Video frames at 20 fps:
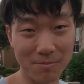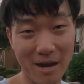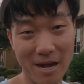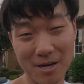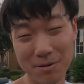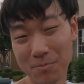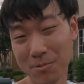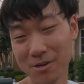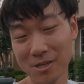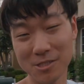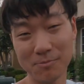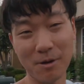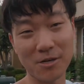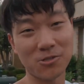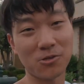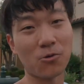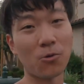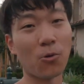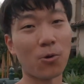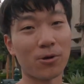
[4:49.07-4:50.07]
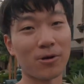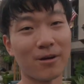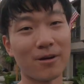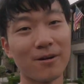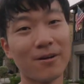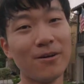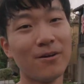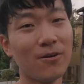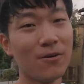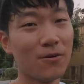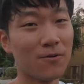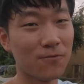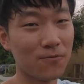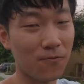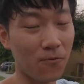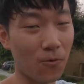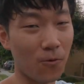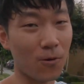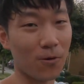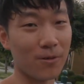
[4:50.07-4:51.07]
Had to put a special order
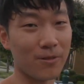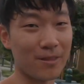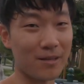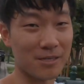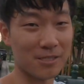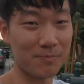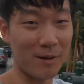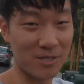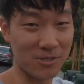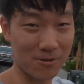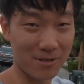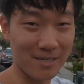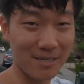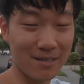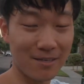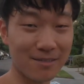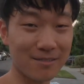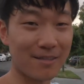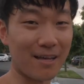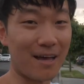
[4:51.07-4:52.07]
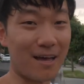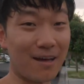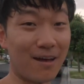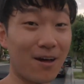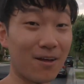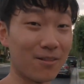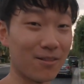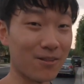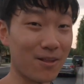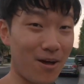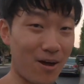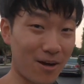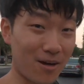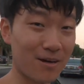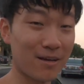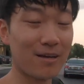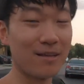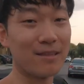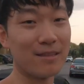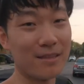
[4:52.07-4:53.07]
for the special keys that unlock
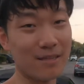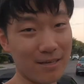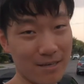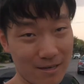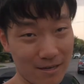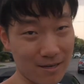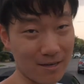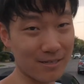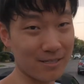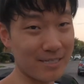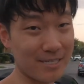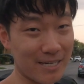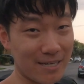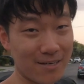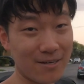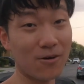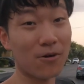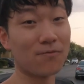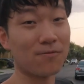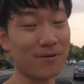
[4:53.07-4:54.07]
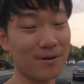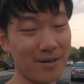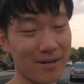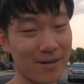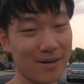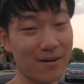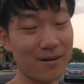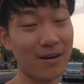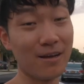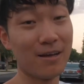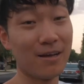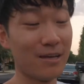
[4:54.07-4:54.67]
the DIN over here.